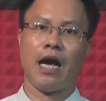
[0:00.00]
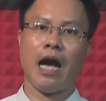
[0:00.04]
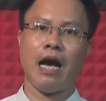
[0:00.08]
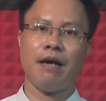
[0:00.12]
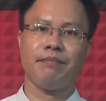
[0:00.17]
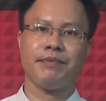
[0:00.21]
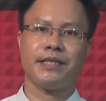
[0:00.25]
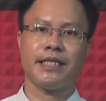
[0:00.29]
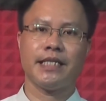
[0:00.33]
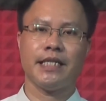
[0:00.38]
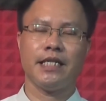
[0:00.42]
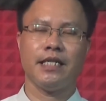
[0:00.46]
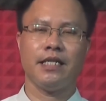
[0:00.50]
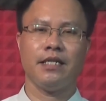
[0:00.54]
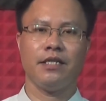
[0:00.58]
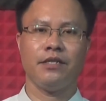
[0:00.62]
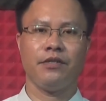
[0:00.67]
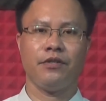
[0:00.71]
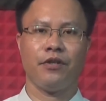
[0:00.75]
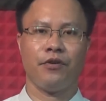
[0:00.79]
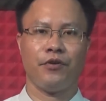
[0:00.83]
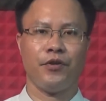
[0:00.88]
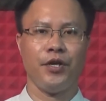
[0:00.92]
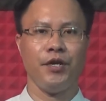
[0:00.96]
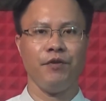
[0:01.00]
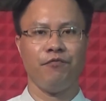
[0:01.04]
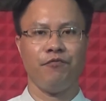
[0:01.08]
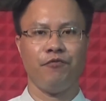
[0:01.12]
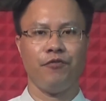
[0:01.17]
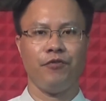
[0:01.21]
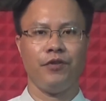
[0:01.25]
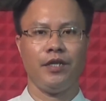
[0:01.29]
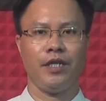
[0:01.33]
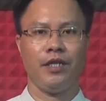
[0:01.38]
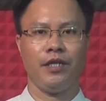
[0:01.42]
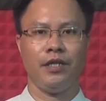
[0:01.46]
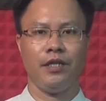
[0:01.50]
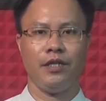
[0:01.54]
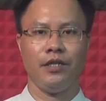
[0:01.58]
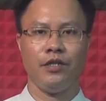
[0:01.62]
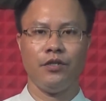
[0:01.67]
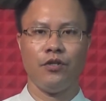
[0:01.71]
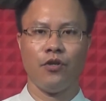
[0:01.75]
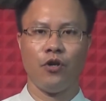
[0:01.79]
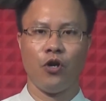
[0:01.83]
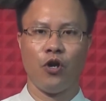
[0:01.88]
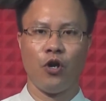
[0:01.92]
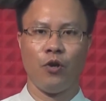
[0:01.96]
after the
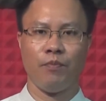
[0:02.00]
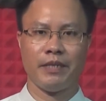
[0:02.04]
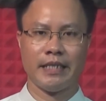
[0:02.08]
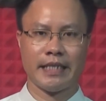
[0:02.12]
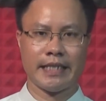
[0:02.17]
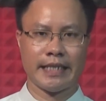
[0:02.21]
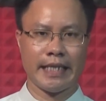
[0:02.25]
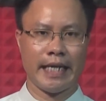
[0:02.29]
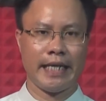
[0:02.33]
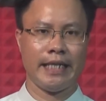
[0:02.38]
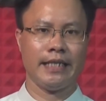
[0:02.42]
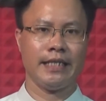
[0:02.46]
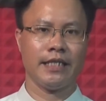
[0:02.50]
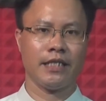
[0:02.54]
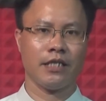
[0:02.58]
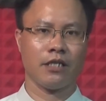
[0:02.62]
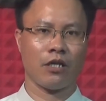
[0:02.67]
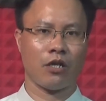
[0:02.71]
giving of the Ten